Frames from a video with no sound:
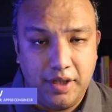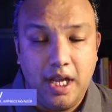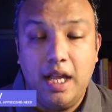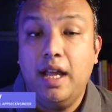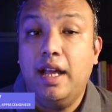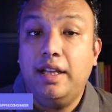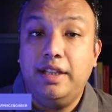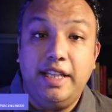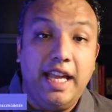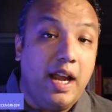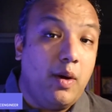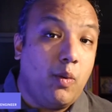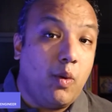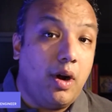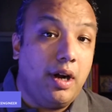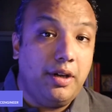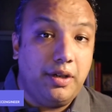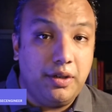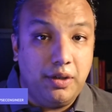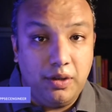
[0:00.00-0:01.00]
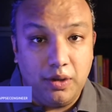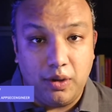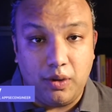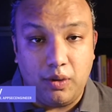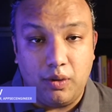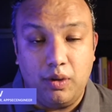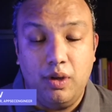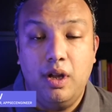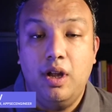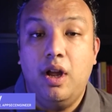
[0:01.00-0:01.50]
They want to know
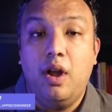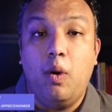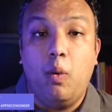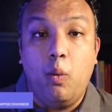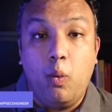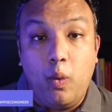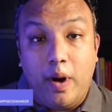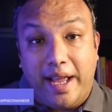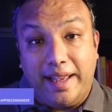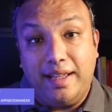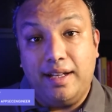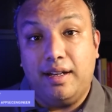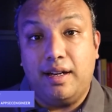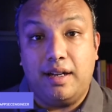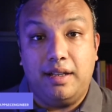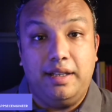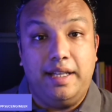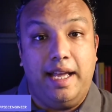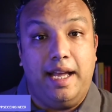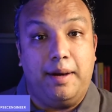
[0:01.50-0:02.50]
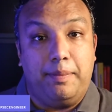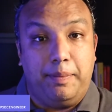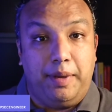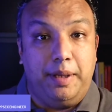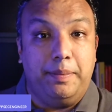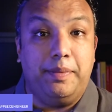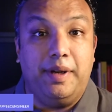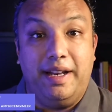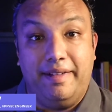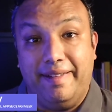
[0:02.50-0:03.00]
whether their people
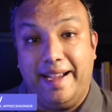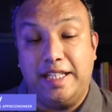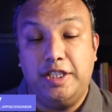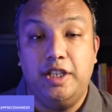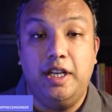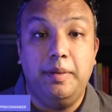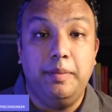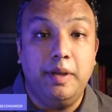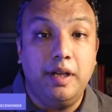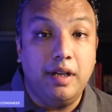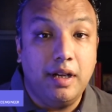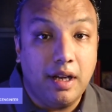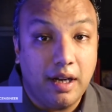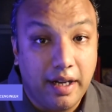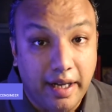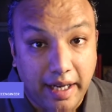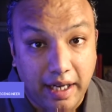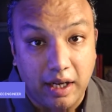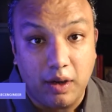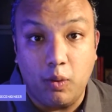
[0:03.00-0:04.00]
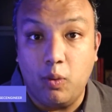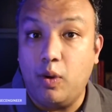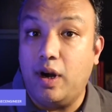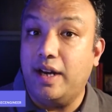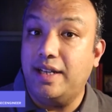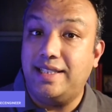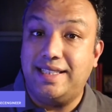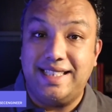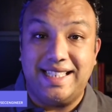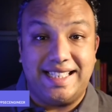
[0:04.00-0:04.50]
have actually been learning. What is
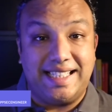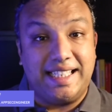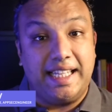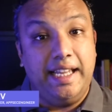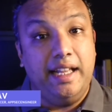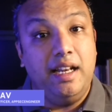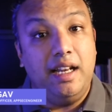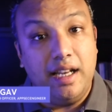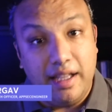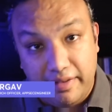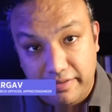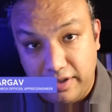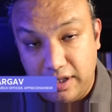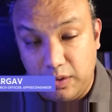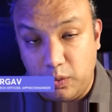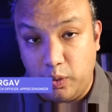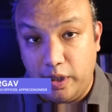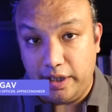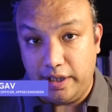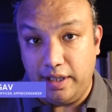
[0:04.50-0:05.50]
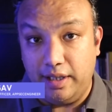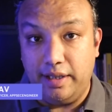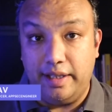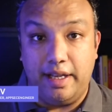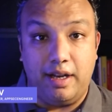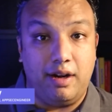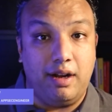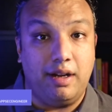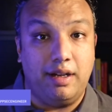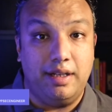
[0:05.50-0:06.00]
the skill level within their
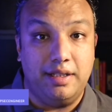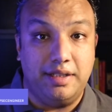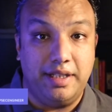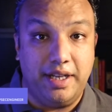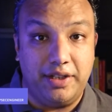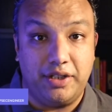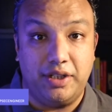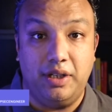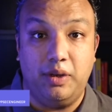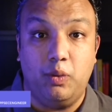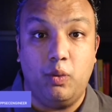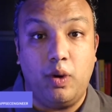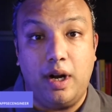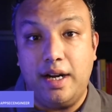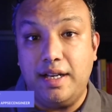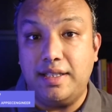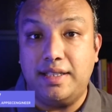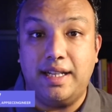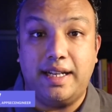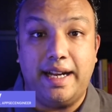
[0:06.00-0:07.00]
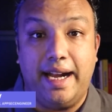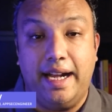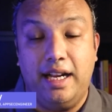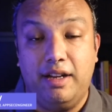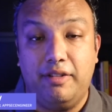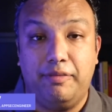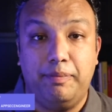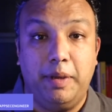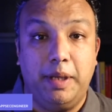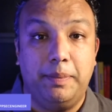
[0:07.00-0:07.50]
organization? What is the kind of
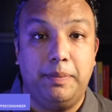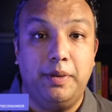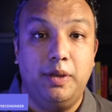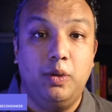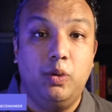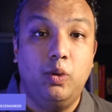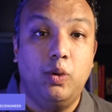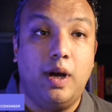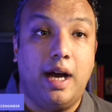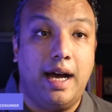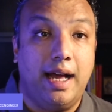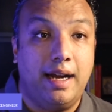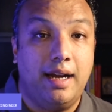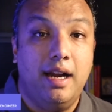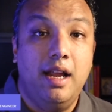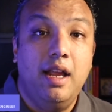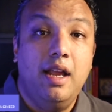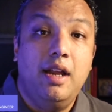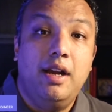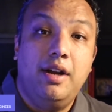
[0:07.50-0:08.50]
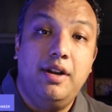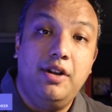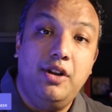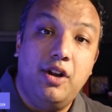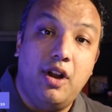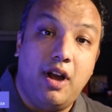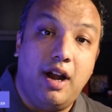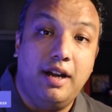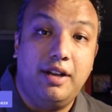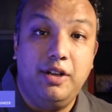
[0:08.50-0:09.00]
people who are
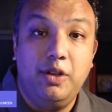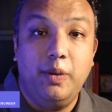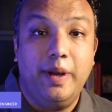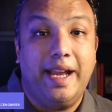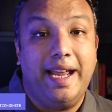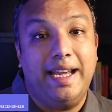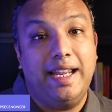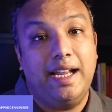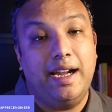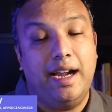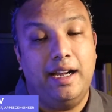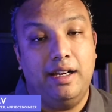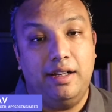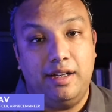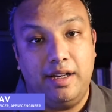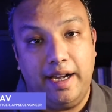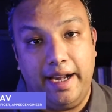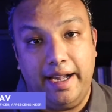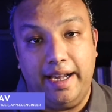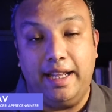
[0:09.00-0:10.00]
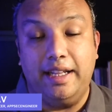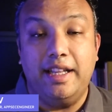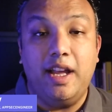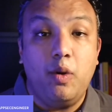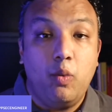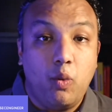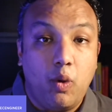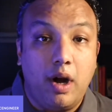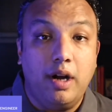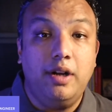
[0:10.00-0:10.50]
not doing any kind of training? They
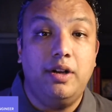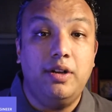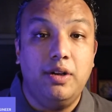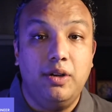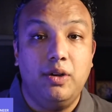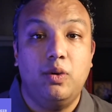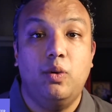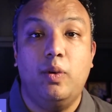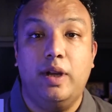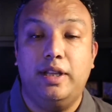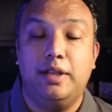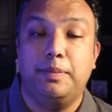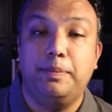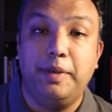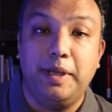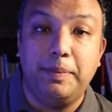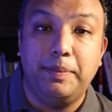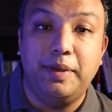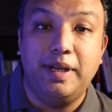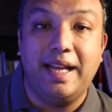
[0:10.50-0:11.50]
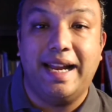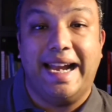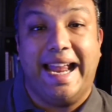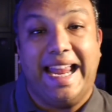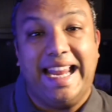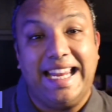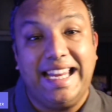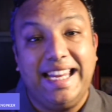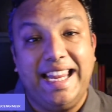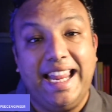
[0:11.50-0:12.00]
want to know whether people are
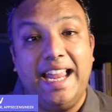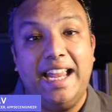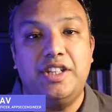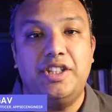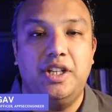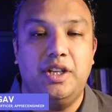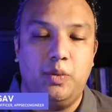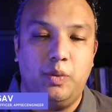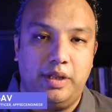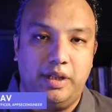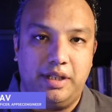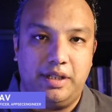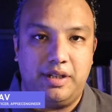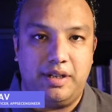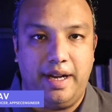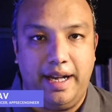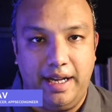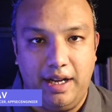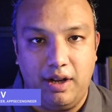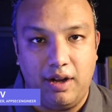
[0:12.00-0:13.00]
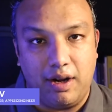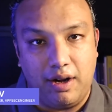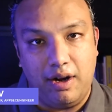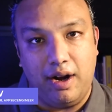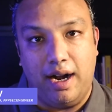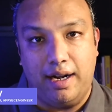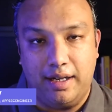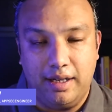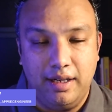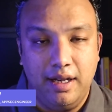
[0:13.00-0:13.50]
engaging with the training or not.
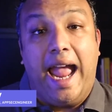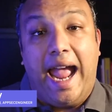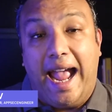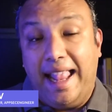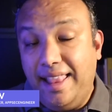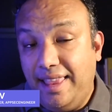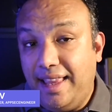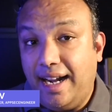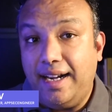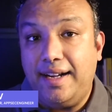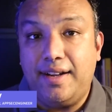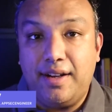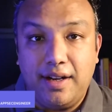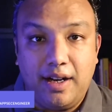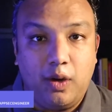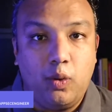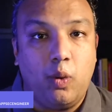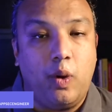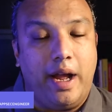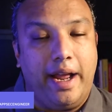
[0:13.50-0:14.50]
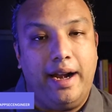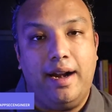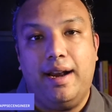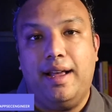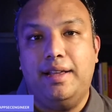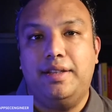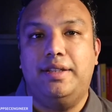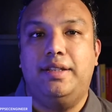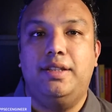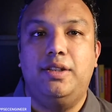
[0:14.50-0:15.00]
And that required
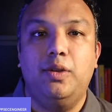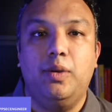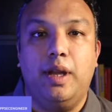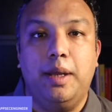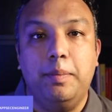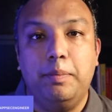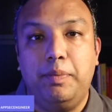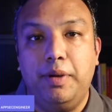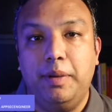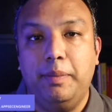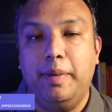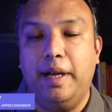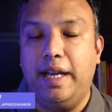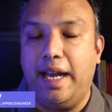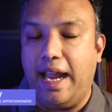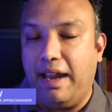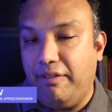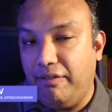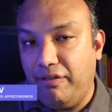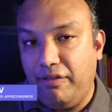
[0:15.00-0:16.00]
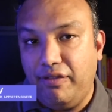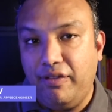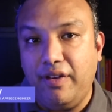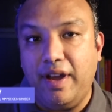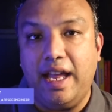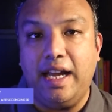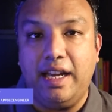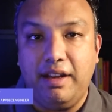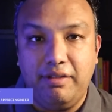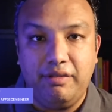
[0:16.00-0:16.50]
us to implement a very,
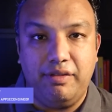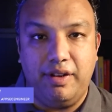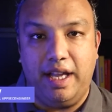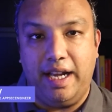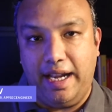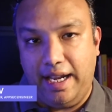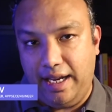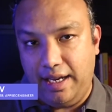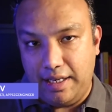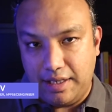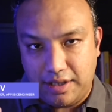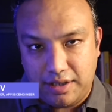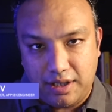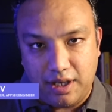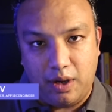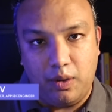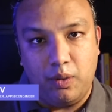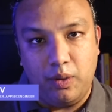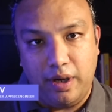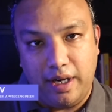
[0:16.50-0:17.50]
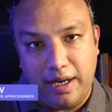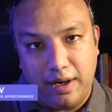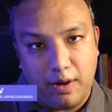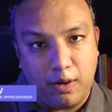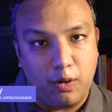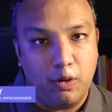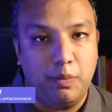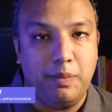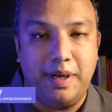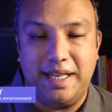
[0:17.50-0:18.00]
very sound and
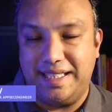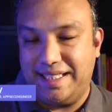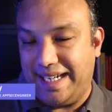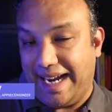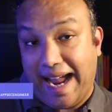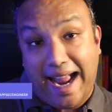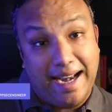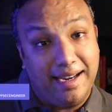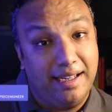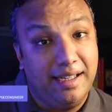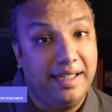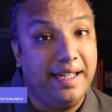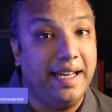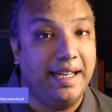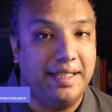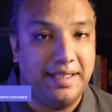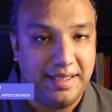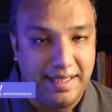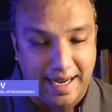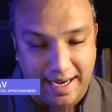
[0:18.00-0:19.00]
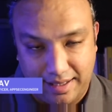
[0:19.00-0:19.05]
robust analytics stack.